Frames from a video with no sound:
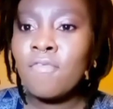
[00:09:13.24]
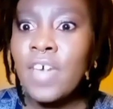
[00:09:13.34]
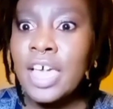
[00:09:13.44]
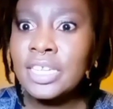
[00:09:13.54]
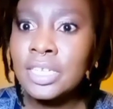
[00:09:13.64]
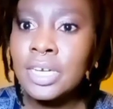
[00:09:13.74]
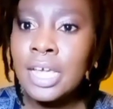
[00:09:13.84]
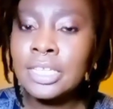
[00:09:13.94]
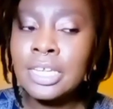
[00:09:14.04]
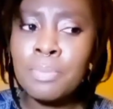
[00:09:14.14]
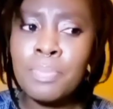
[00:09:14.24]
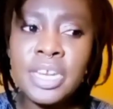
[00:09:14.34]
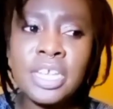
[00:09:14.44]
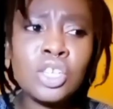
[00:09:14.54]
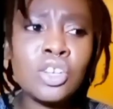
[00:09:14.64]
fascinating
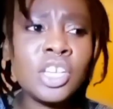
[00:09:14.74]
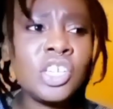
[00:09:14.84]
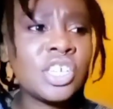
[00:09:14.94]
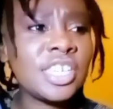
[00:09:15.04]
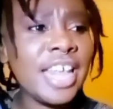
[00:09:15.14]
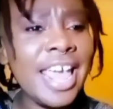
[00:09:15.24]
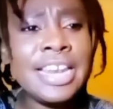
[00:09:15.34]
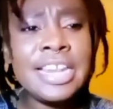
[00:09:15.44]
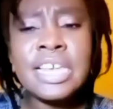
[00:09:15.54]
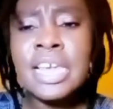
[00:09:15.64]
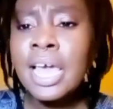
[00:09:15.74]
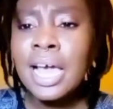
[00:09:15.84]
but he's not just any